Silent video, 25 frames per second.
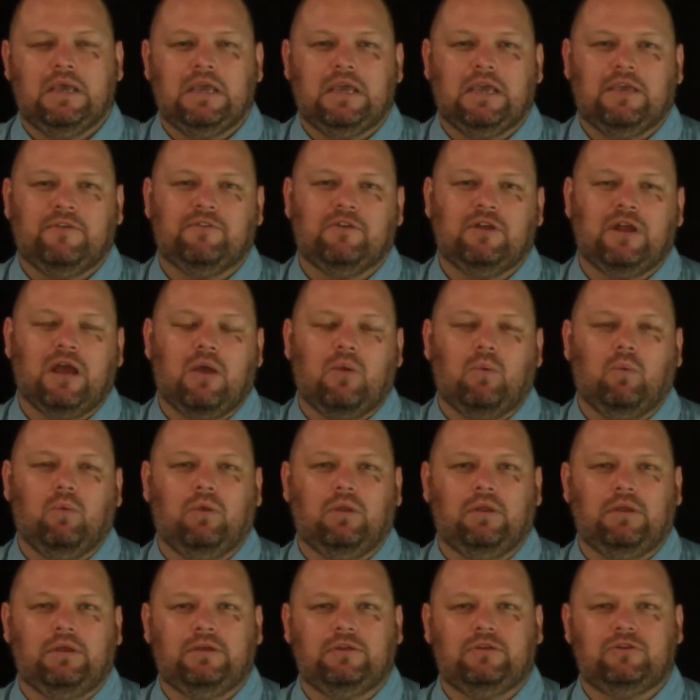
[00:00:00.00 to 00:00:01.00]
If you're not
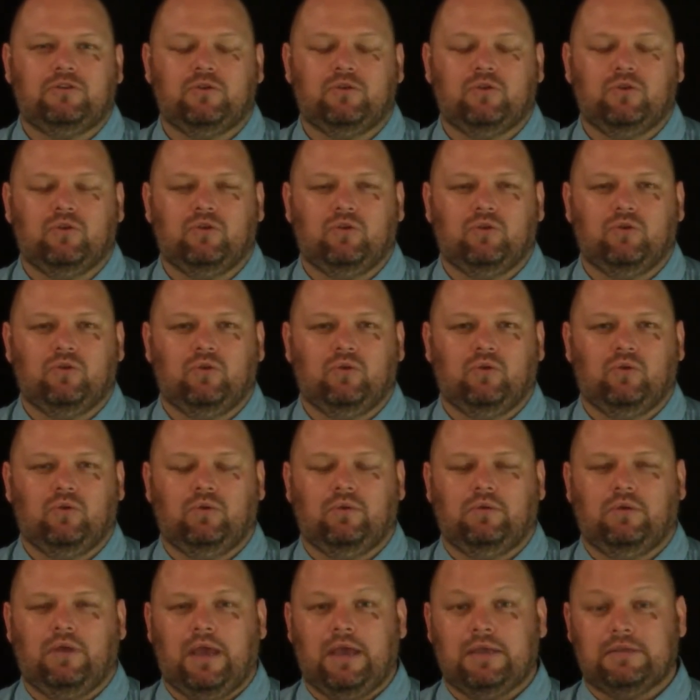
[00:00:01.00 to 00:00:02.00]
willing
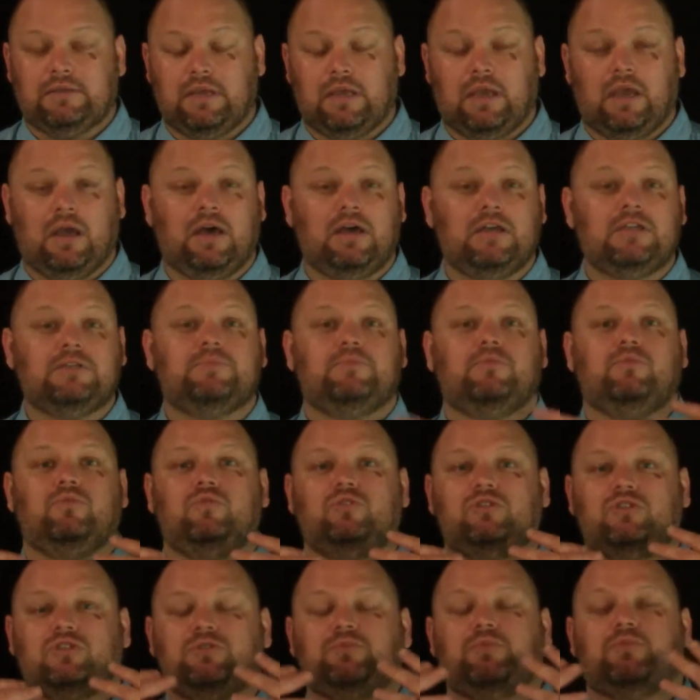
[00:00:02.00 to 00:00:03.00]
to, as a husband
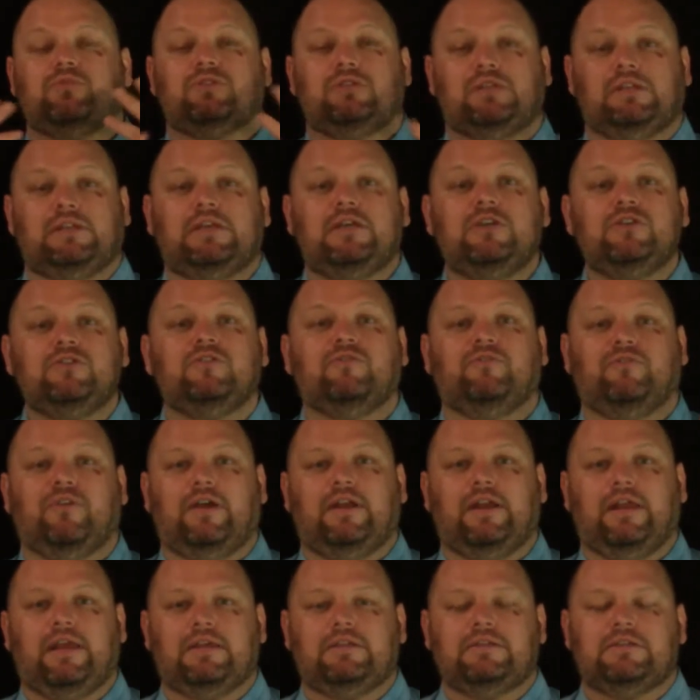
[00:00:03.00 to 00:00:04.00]
who's supposed to lead your
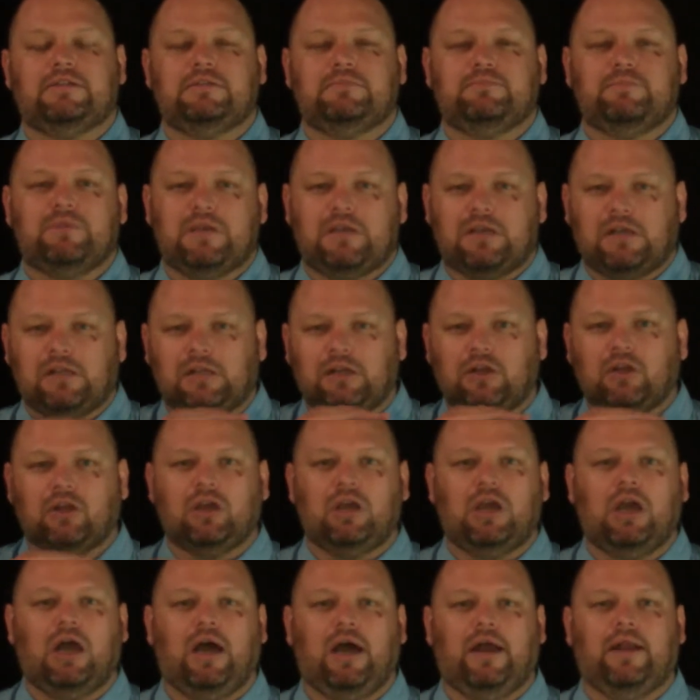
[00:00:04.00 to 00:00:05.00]
finances, be clear
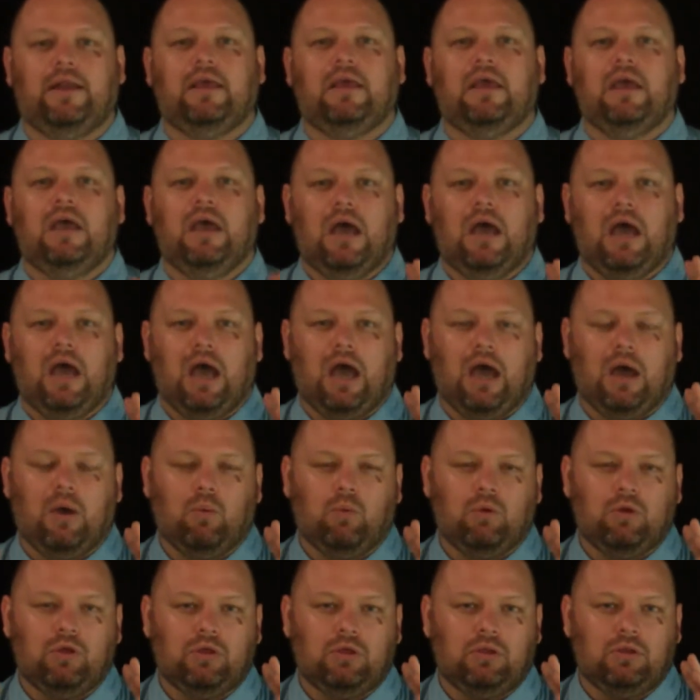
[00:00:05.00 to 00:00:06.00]
cut on
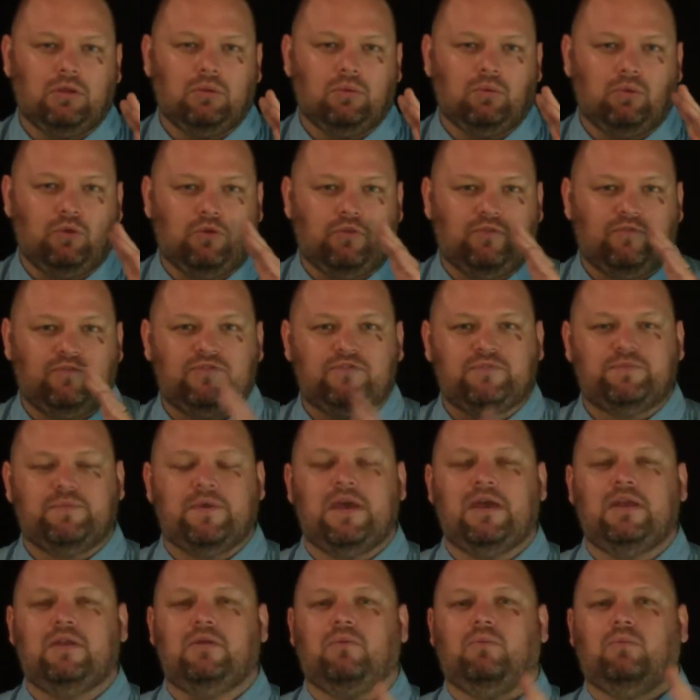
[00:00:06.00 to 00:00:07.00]
what you've
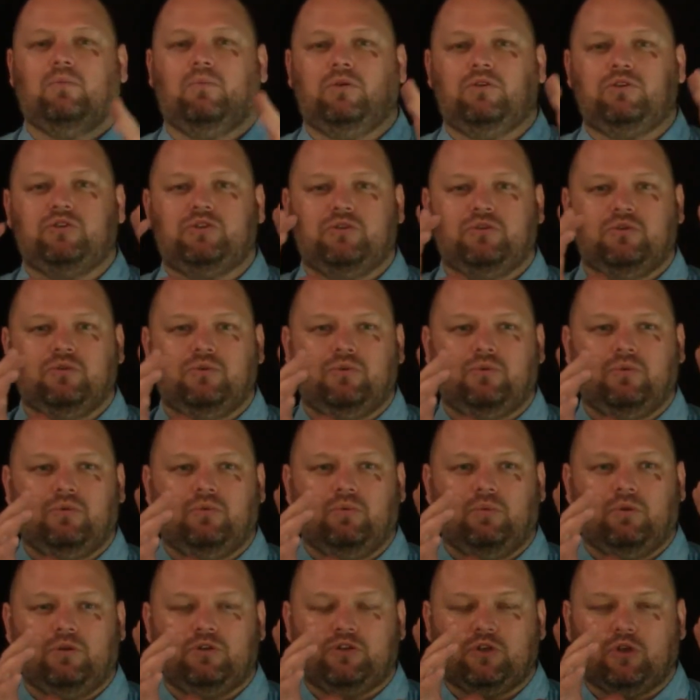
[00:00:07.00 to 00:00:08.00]
spent, what
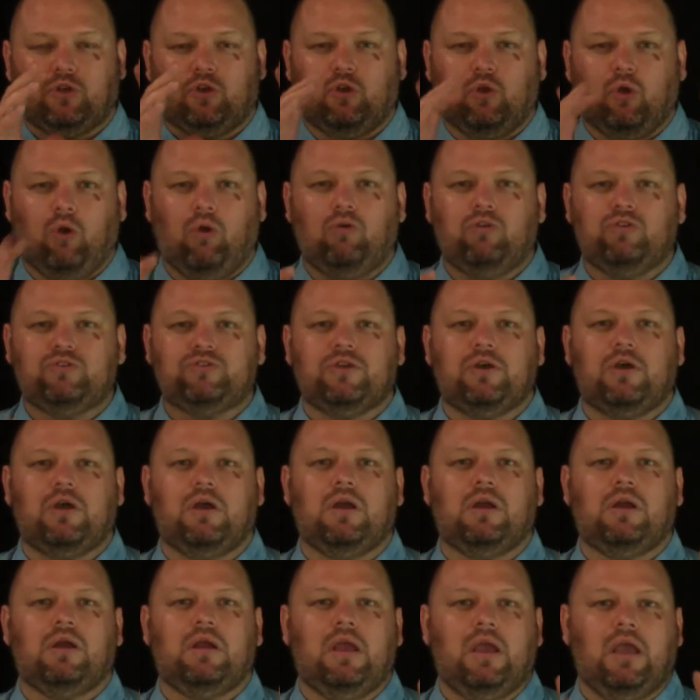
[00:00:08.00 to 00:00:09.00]
your goals
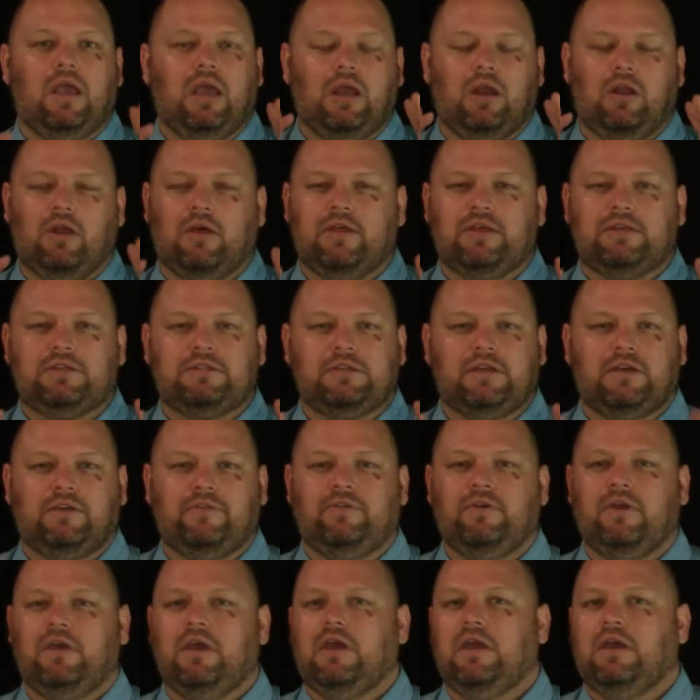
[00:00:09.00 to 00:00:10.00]
are, and all that
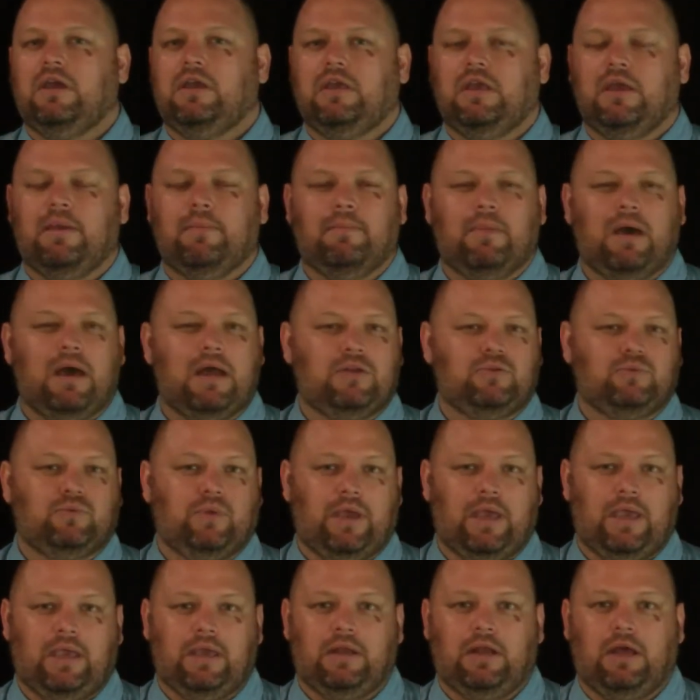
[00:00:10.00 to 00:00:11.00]
stuff, you might as well
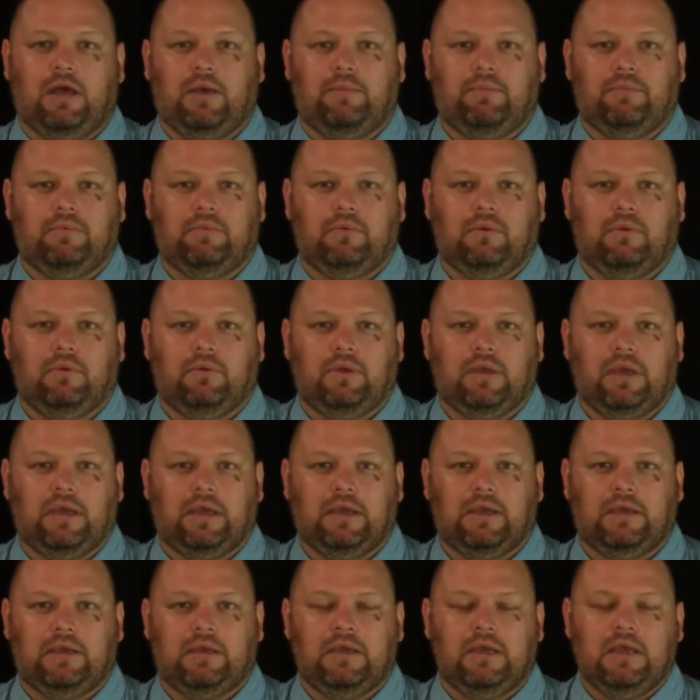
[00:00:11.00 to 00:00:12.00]
hang it up,
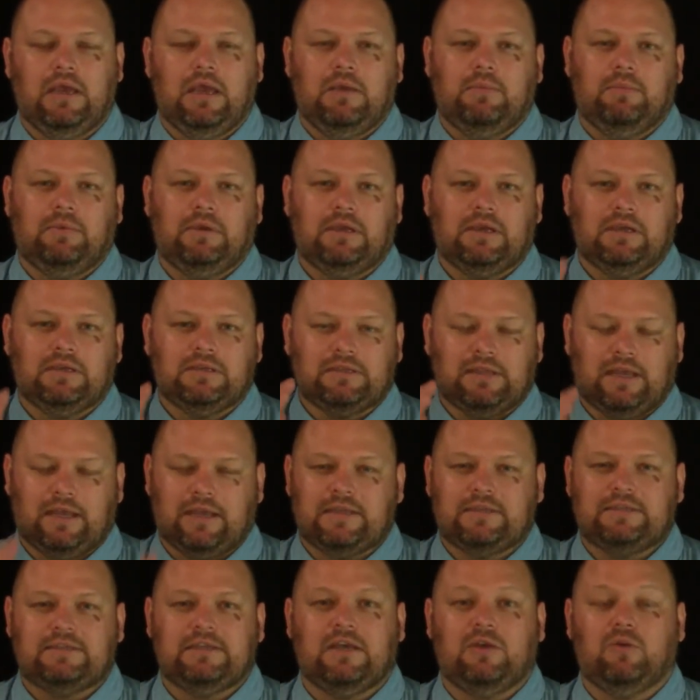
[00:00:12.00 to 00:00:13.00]
okay? Because like
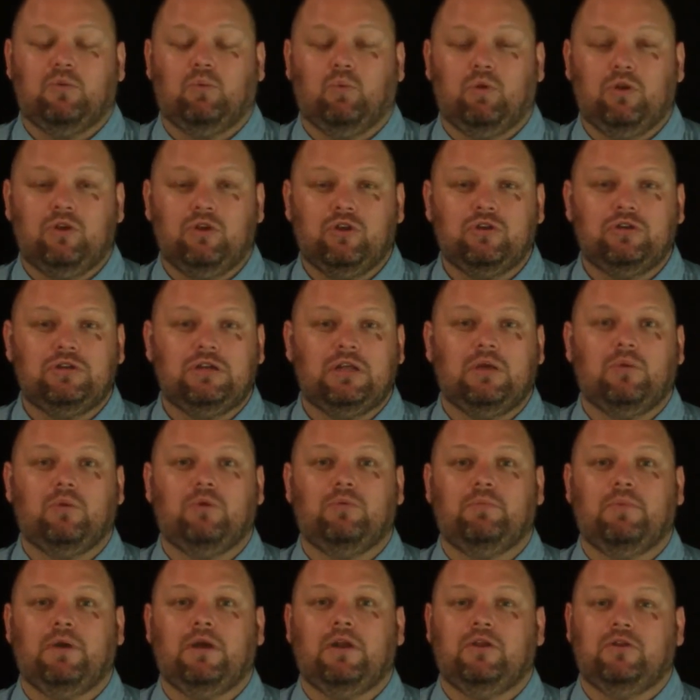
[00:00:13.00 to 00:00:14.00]
I said, when you're dealing with
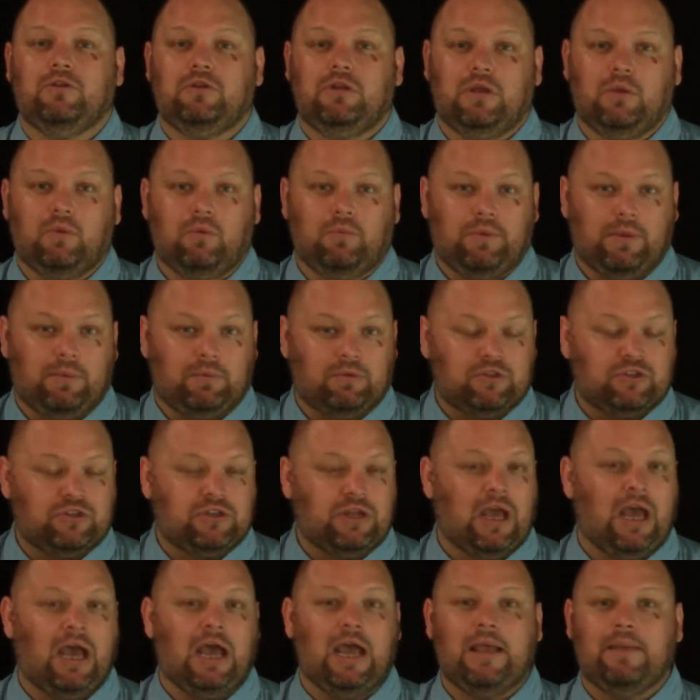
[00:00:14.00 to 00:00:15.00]
money, you're dealing with people's
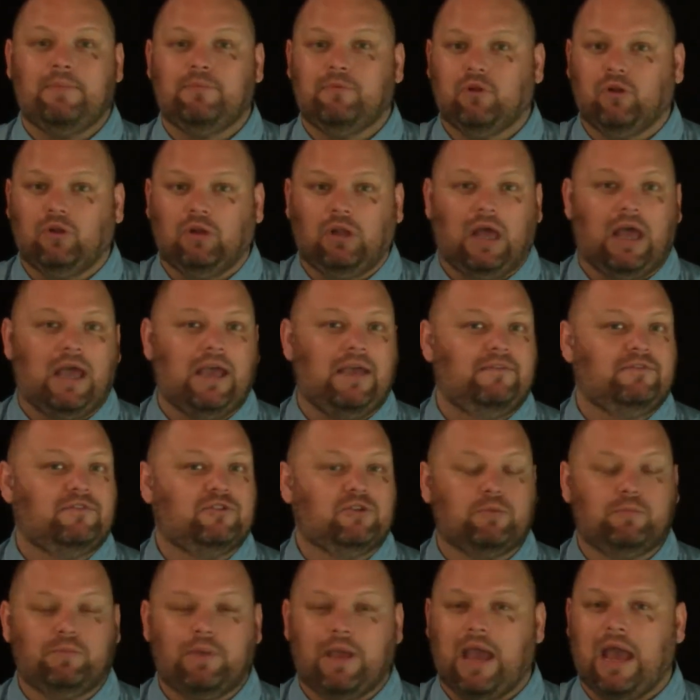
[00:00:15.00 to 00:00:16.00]
time, their lives,
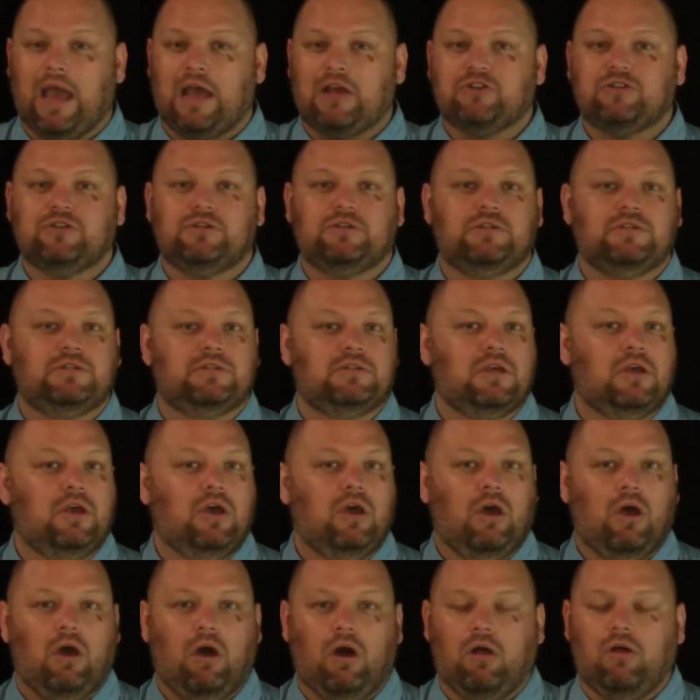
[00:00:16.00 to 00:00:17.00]
their passions,
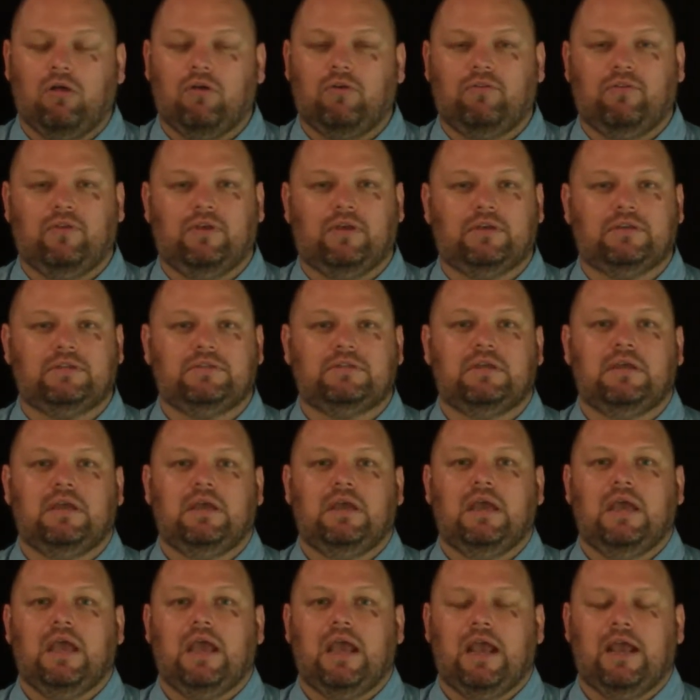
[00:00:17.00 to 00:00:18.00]
all of this,
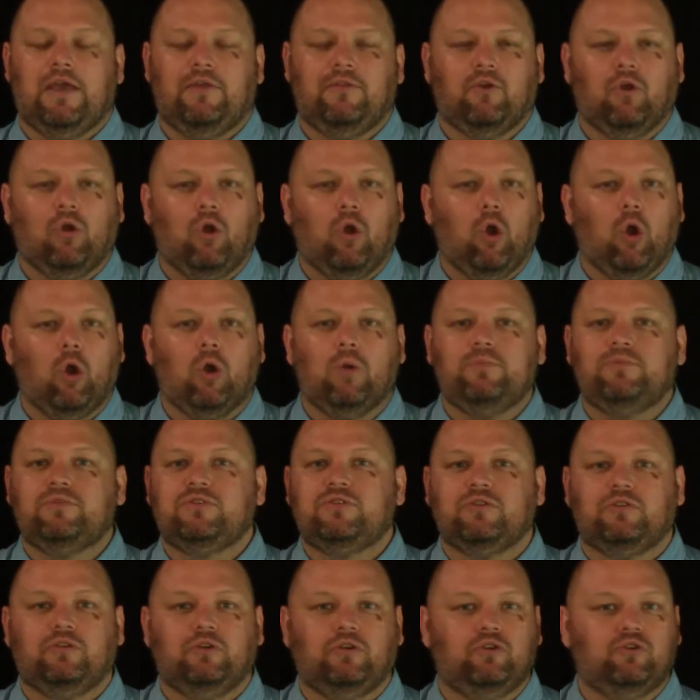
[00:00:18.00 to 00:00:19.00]
and their
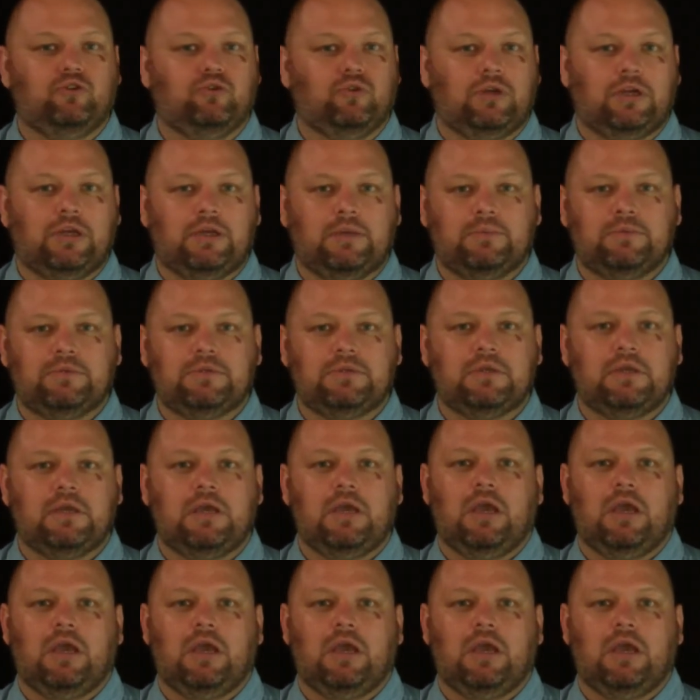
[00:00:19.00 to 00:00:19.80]
hopes, their dreams.